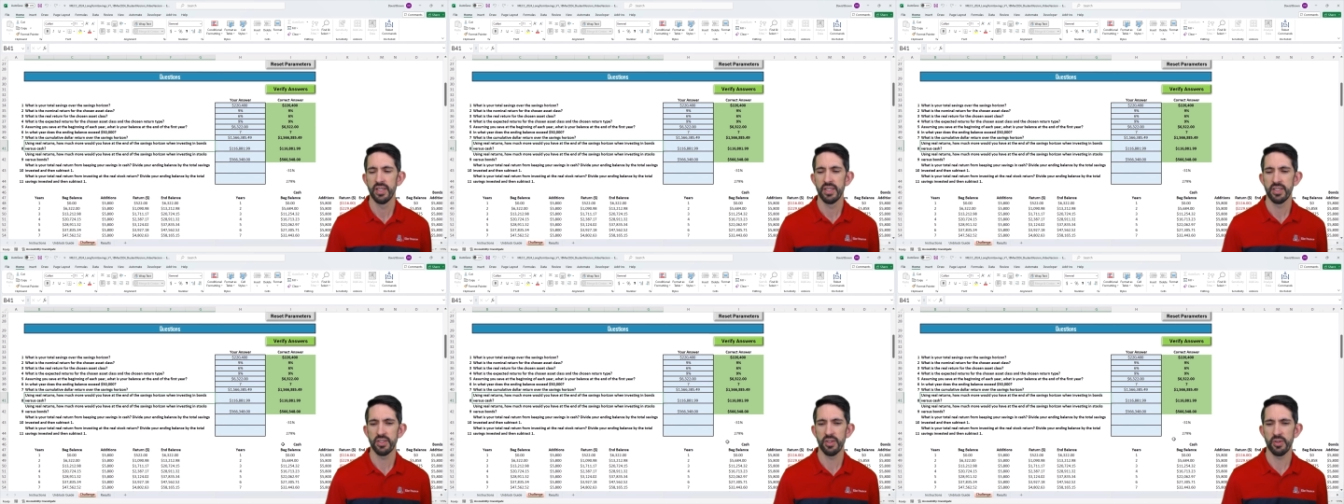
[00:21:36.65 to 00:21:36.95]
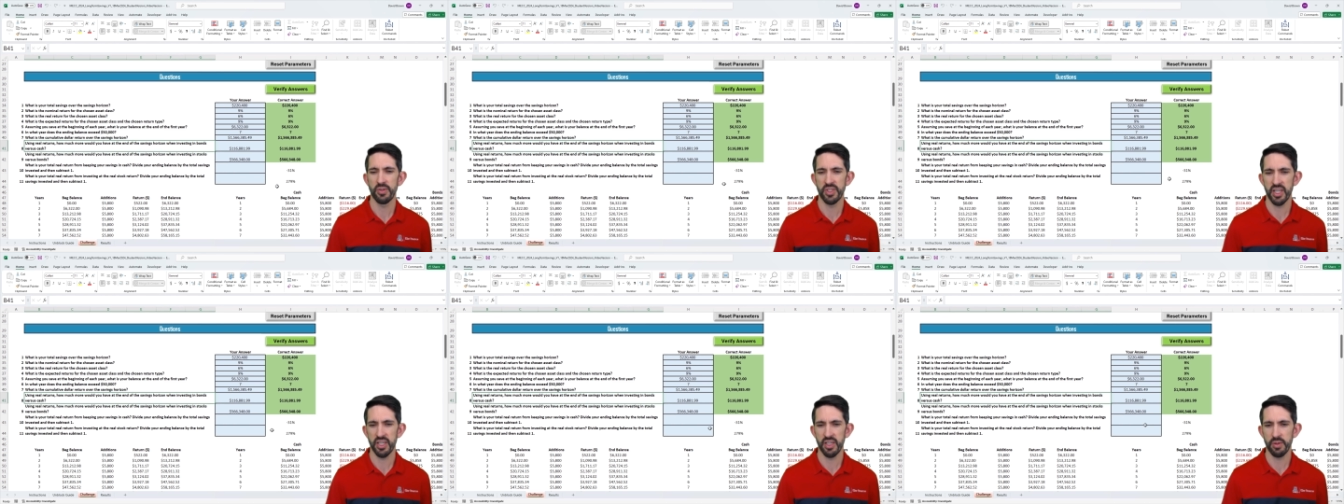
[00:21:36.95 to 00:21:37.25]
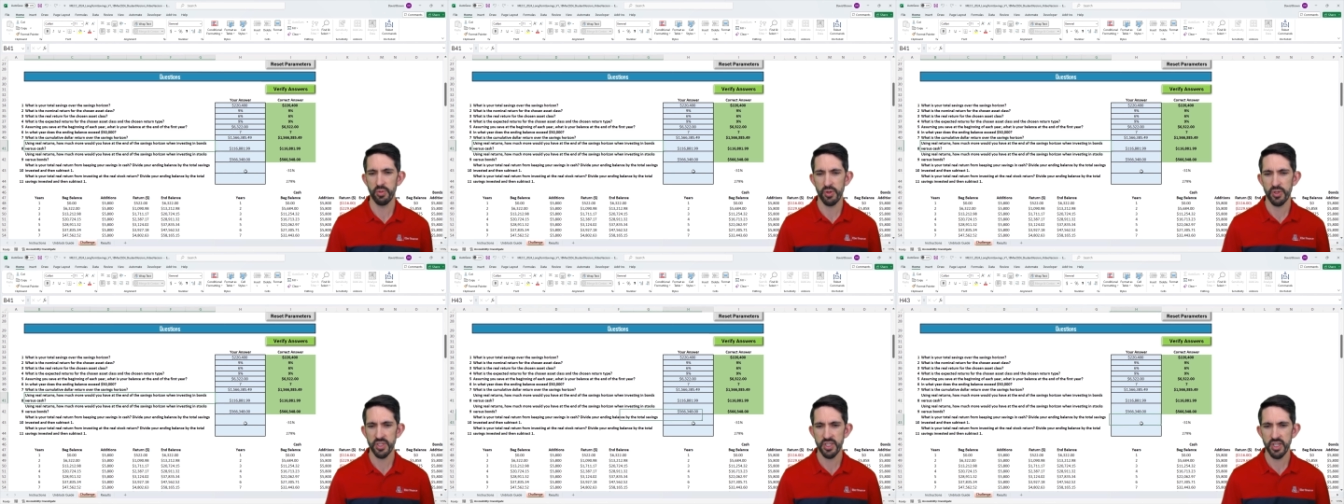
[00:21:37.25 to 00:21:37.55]
So to get a
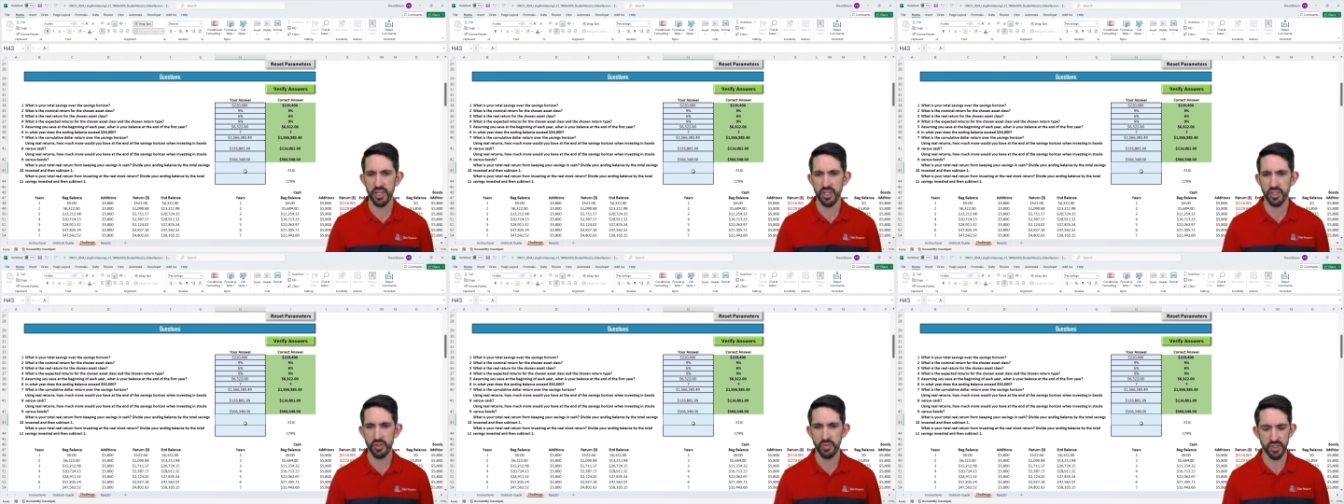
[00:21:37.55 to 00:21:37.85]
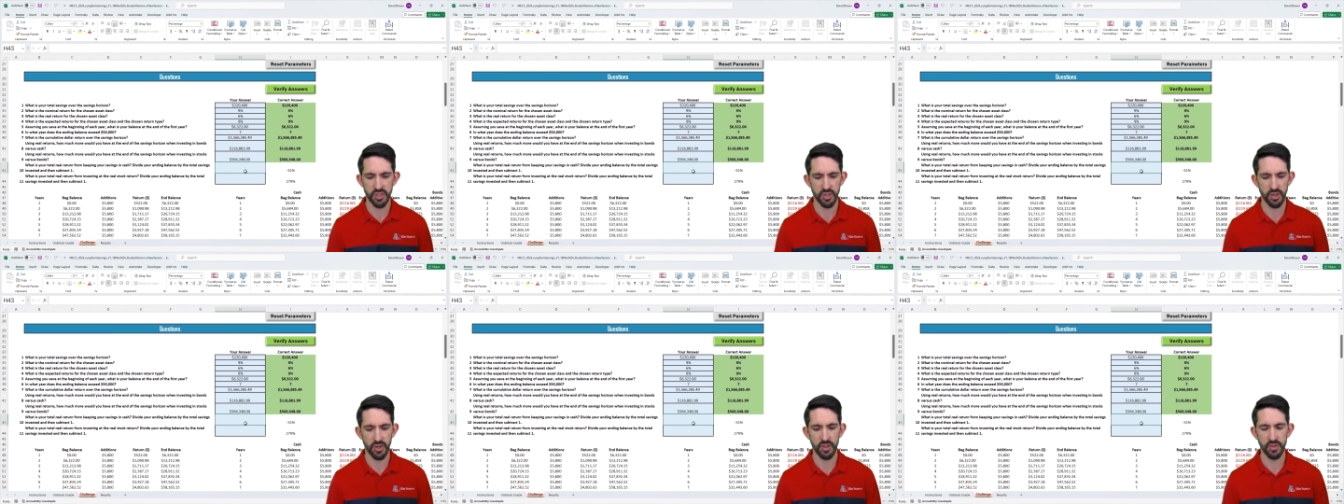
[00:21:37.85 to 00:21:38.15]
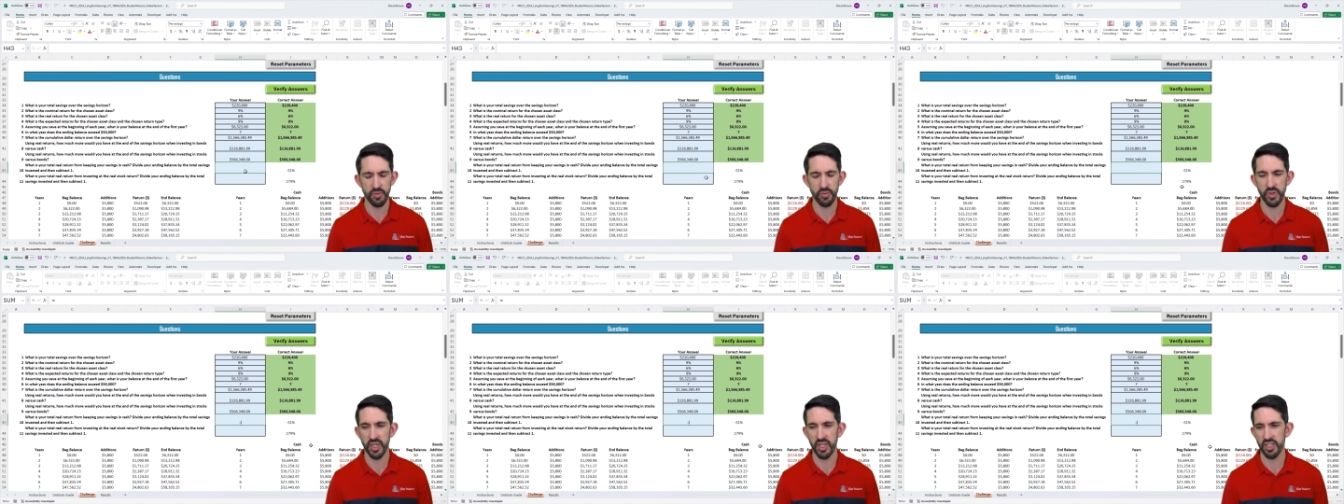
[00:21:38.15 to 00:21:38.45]
percentage
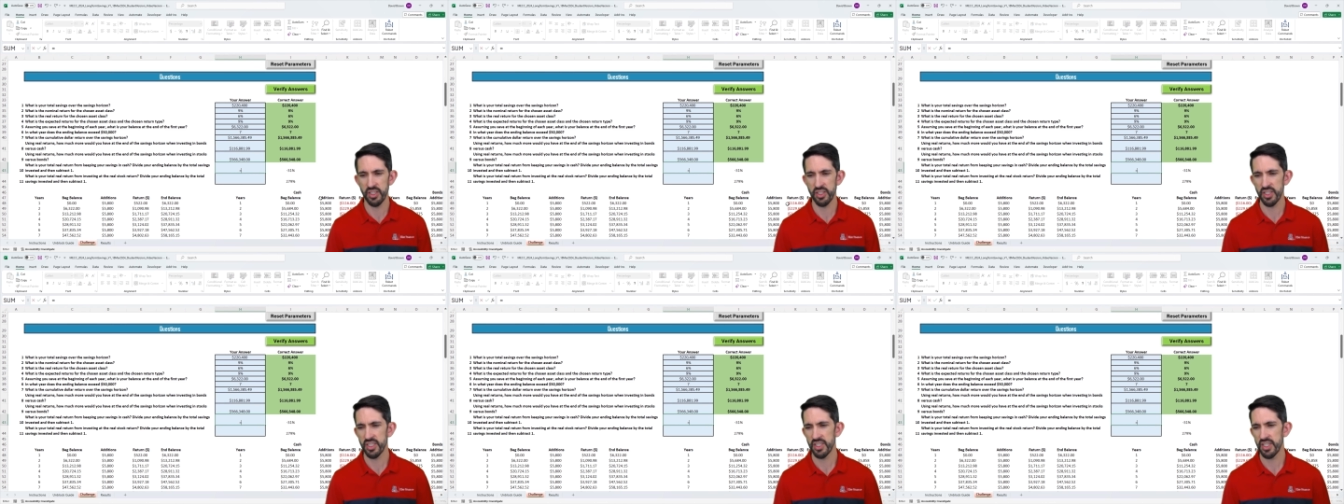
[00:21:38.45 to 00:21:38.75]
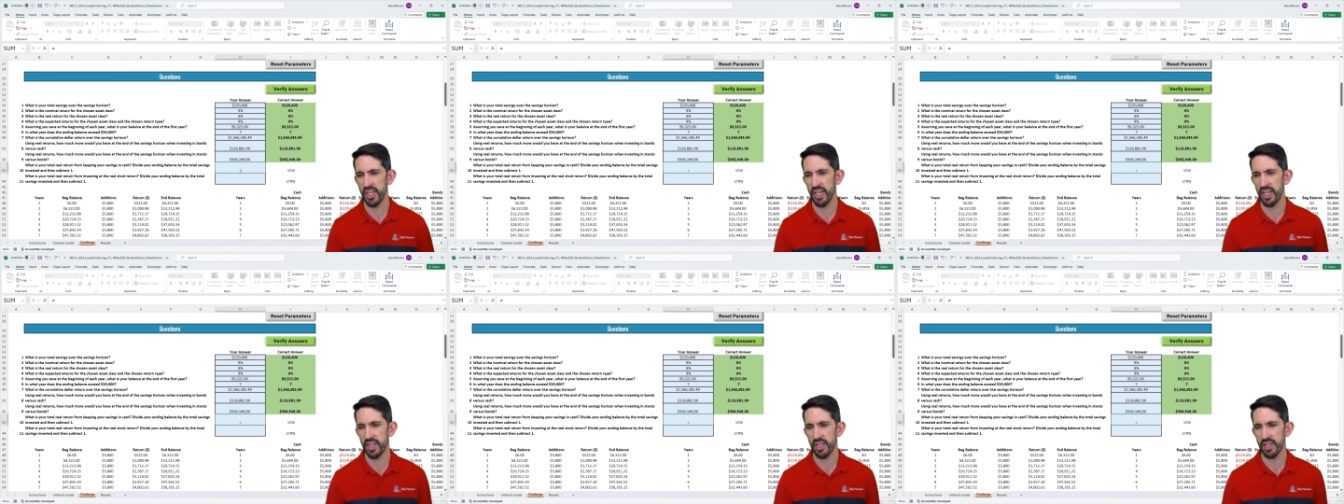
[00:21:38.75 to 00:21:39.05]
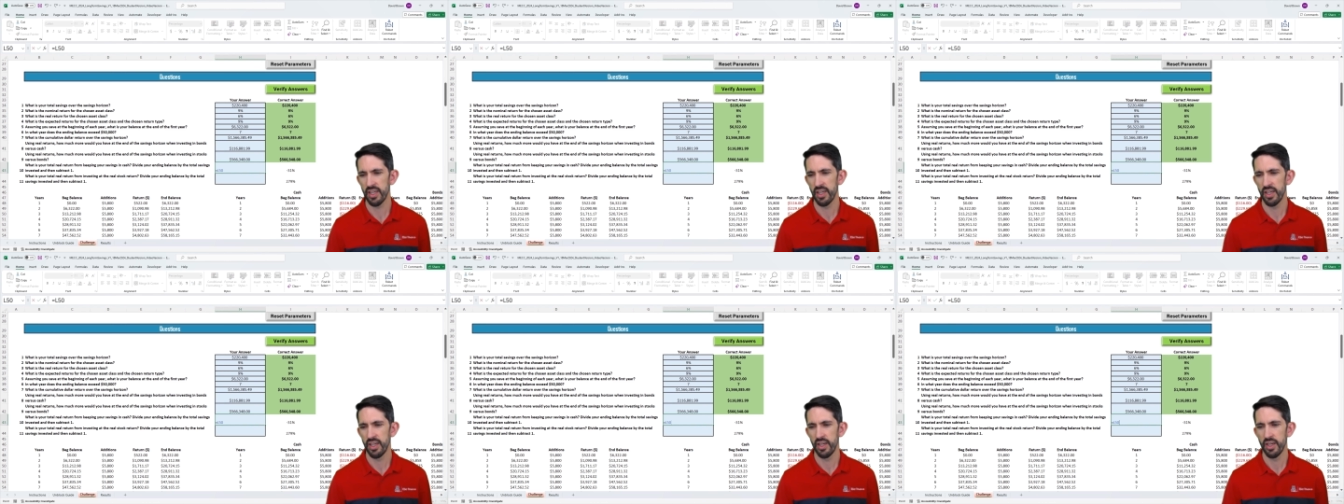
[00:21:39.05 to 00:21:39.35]
return, we can just take
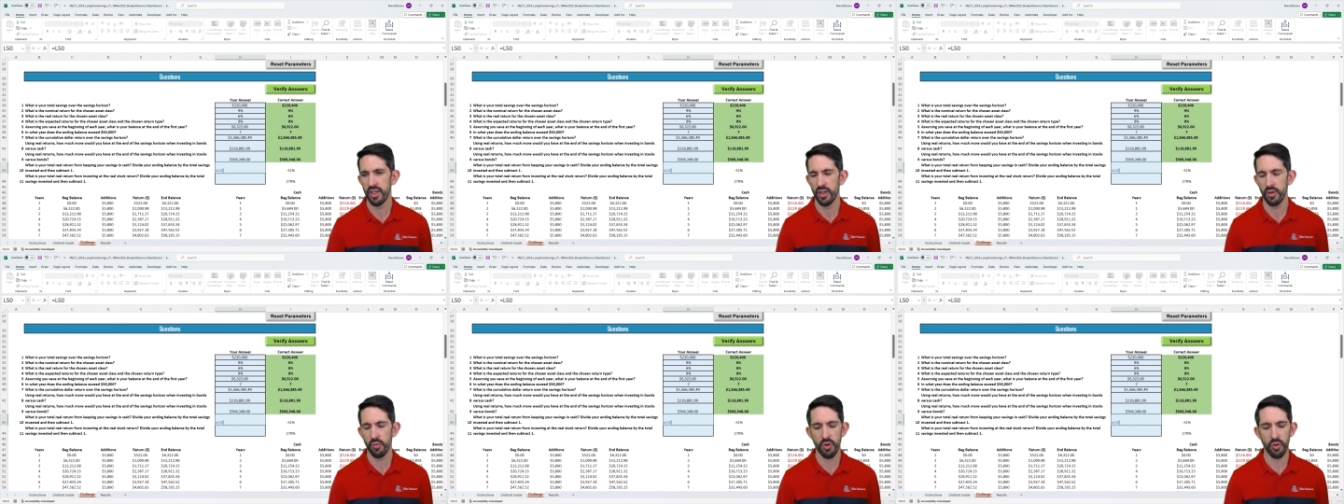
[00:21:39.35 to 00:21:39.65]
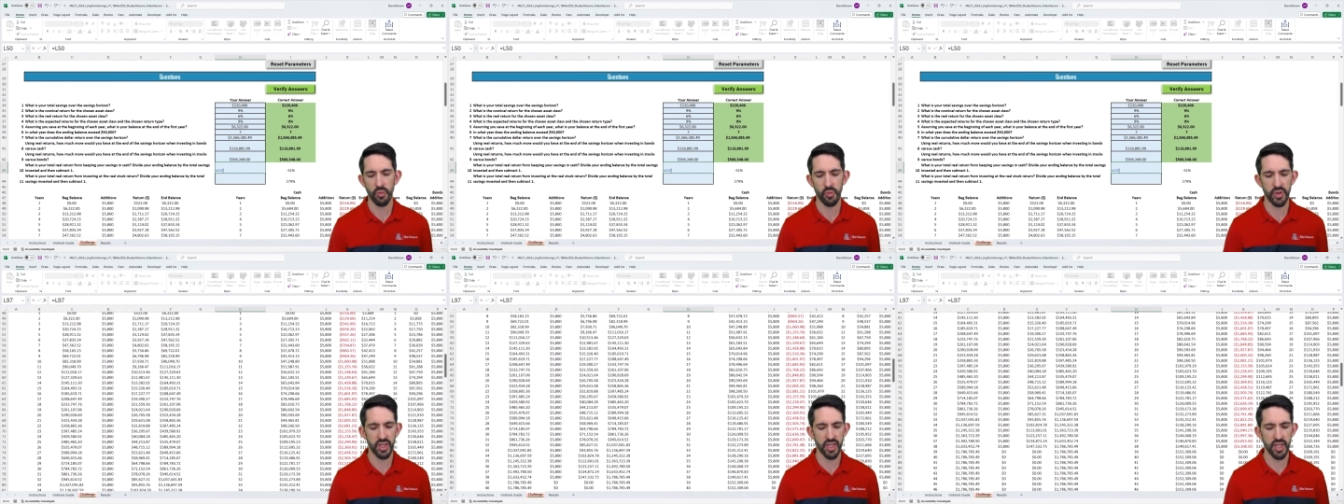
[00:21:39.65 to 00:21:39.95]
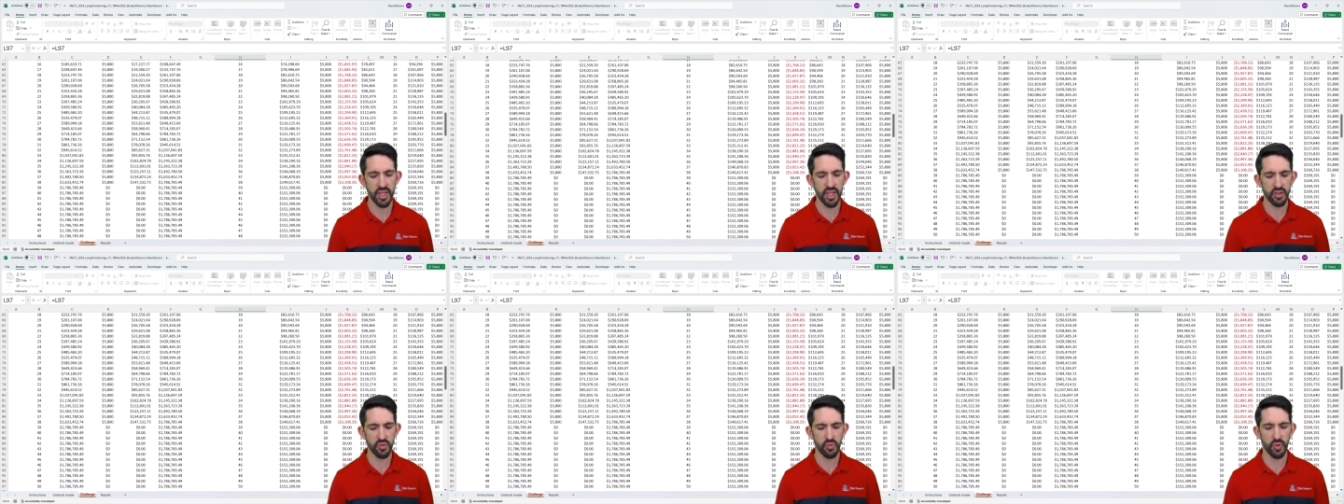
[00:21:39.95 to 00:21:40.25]
what we
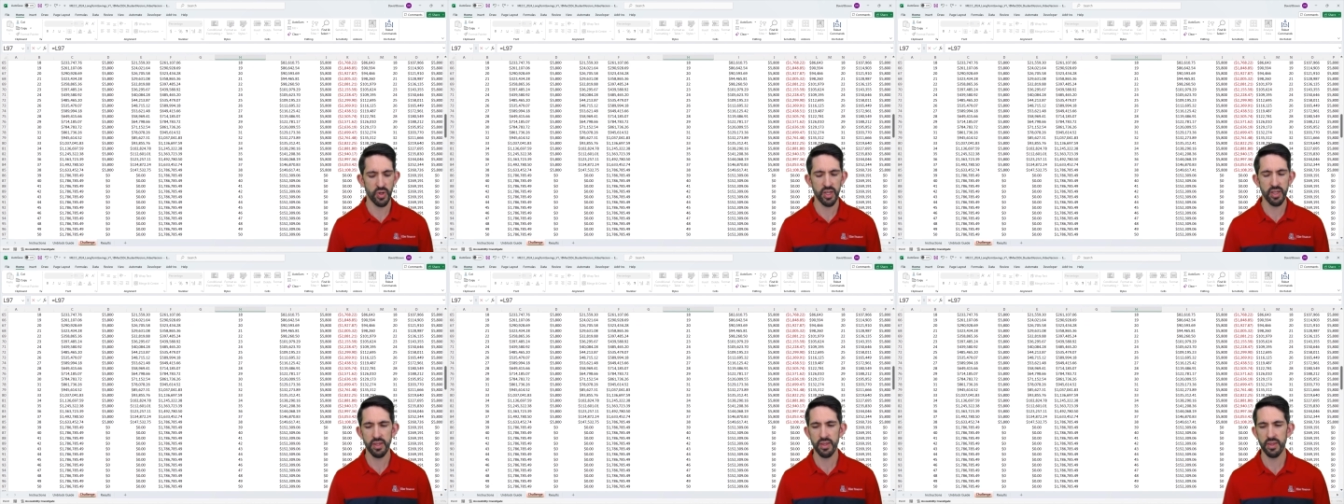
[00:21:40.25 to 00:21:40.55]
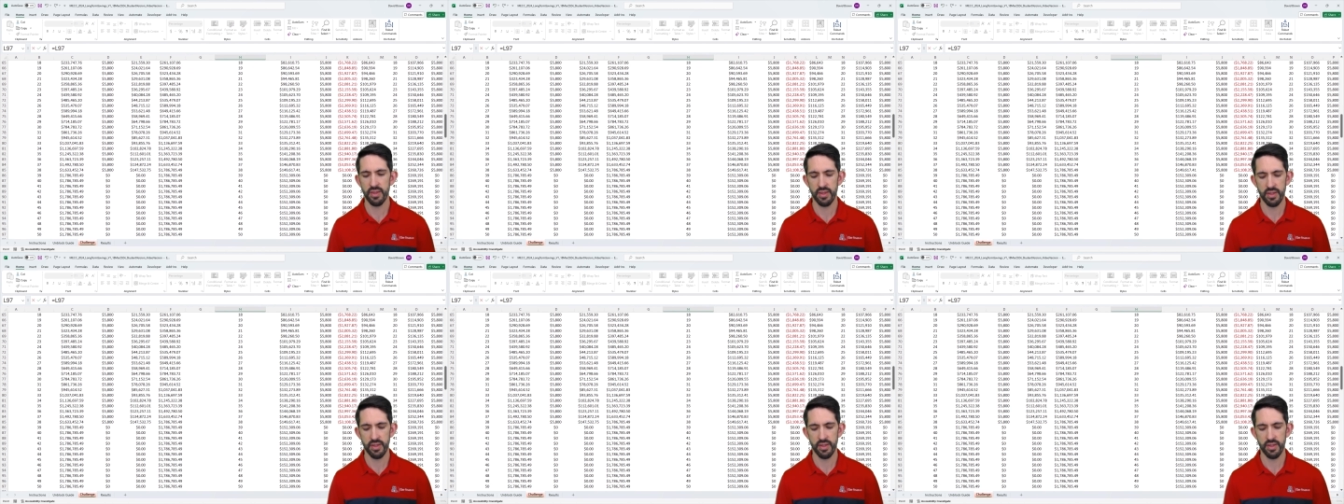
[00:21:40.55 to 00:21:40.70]
end with